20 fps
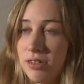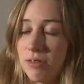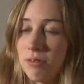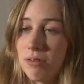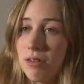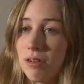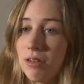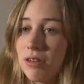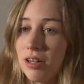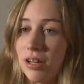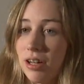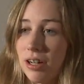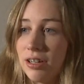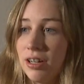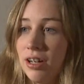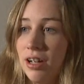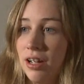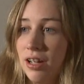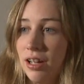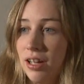don't cook a
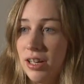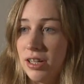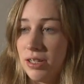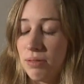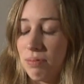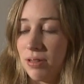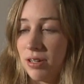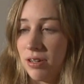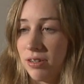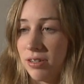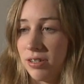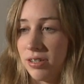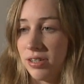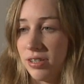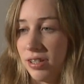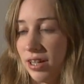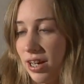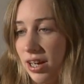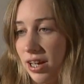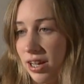lot is
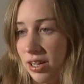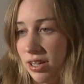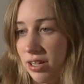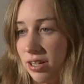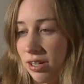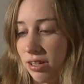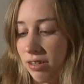because A,